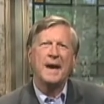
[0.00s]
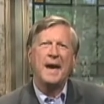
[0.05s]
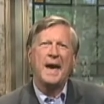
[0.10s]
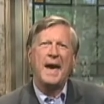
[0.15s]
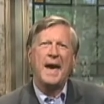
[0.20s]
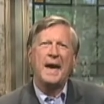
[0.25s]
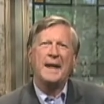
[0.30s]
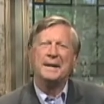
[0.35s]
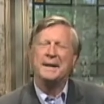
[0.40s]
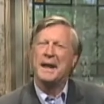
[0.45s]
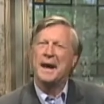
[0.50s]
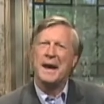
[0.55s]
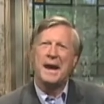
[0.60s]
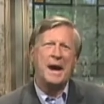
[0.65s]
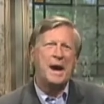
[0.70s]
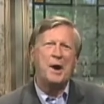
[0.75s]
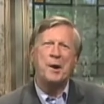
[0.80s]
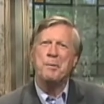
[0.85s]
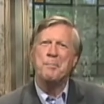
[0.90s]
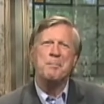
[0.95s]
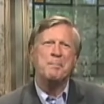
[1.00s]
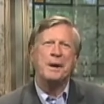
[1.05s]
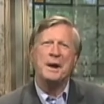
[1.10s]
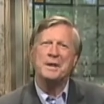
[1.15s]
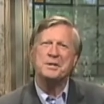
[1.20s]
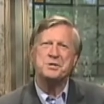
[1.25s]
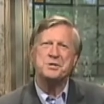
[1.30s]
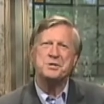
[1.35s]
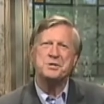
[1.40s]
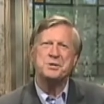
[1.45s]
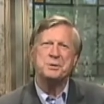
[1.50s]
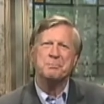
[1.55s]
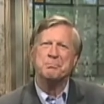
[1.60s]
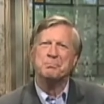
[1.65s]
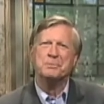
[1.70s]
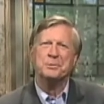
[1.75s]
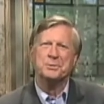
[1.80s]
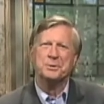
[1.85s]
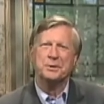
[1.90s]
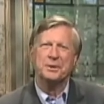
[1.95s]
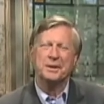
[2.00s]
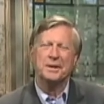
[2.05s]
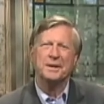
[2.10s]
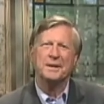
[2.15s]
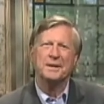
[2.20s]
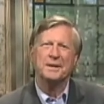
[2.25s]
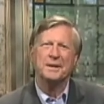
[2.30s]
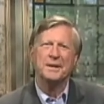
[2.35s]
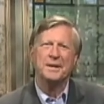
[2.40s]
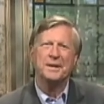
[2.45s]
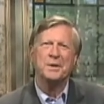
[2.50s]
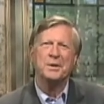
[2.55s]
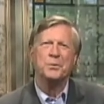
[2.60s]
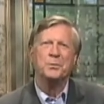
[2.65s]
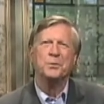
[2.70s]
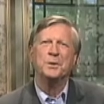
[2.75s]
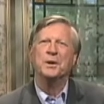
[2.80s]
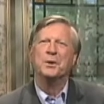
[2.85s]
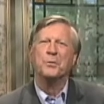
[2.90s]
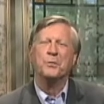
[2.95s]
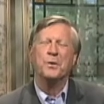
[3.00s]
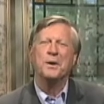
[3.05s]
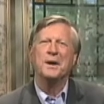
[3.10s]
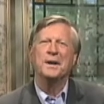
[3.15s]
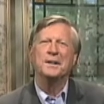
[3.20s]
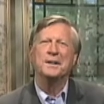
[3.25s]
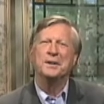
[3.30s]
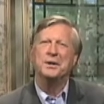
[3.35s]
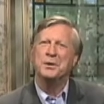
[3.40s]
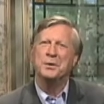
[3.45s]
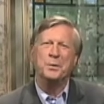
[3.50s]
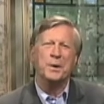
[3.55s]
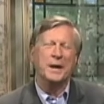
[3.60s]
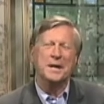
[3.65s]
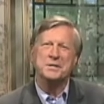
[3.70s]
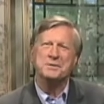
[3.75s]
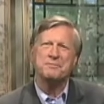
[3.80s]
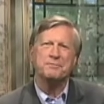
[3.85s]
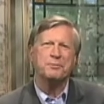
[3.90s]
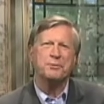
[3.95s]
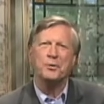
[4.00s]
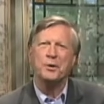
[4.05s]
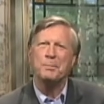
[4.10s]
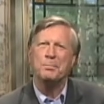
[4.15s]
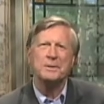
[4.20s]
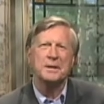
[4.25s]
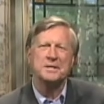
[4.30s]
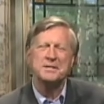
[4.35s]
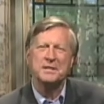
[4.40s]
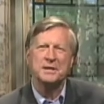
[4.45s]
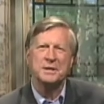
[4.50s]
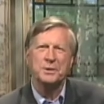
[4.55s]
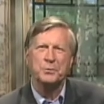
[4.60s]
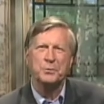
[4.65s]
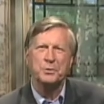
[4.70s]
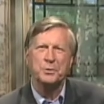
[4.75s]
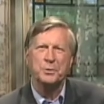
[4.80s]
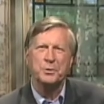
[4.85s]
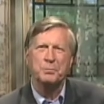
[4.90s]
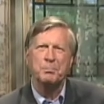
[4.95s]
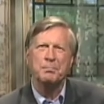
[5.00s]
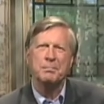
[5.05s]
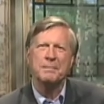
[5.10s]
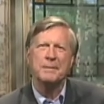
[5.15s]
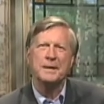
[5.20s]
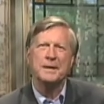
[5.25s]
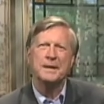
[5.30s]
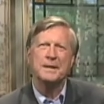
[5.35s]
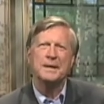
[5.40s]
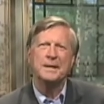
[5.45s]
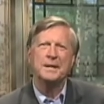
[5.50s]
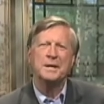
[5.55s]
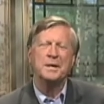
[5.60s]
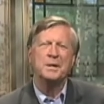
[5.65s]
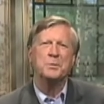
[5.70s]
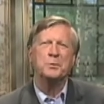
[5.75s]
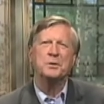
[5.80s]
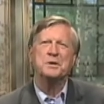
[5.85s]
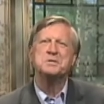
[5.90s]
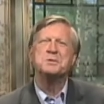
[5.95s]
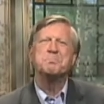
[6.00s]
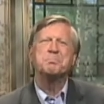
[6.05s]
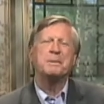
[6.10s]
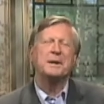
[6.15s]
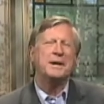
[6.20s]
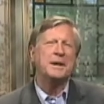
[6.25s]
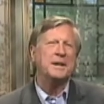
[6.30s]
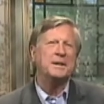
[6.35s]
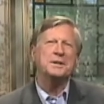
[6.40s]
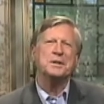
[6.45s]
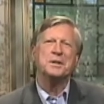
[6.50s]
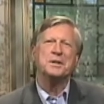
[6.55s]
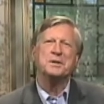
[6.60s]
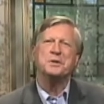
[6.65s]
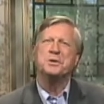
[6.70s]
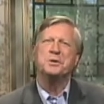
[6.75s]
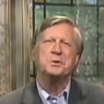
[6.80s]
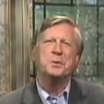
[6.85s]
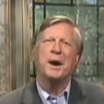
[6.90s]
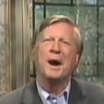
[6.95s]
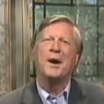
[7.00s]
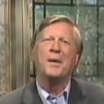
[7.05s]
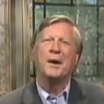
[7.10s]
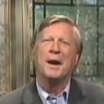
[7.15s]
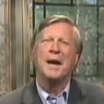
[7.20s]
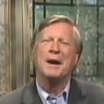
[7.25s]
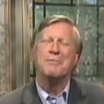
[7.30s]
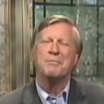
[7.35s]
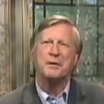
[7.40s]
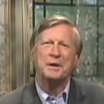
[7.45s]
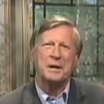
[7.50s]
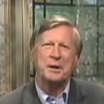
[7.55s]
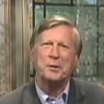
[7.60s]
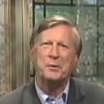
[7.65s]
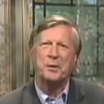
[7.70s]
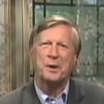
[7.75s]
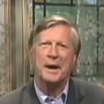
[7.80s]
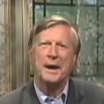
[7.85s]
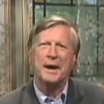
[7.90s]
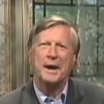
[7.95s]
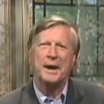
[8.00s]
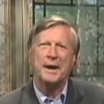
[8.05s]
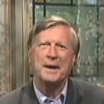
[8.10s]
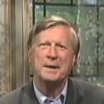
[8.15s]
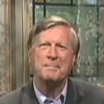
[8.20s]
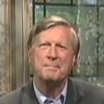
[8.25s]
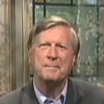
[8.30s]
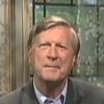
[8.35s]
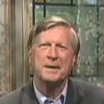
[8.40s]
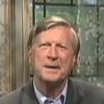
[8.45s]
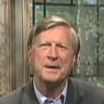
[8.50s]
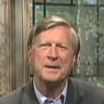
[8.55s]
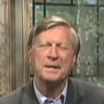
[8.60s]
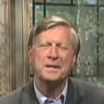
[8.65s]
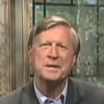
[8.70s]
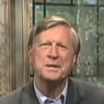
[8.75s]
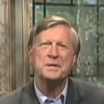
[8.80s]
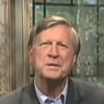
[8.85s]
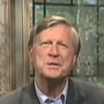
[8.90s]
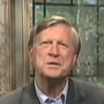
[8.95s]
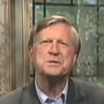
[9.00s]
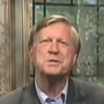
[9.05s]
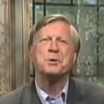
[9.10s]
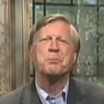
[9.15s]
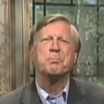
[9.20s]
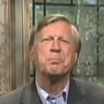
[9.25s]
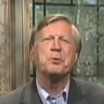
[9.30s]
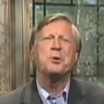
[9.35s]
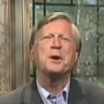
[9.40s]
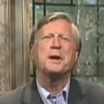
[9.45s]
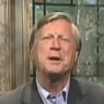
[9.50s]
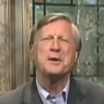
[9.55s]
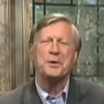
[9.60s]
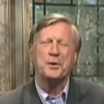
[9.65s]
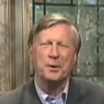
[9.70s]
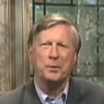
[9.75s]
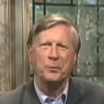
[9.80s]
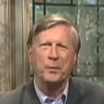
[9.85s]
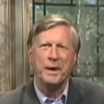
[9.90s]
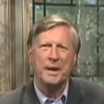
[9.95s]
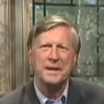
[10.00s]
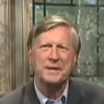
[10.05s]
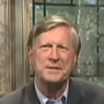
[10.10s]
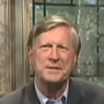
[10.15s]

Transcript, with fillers: And how much more will one who has formed us in the womb respond to our every cry. So pray always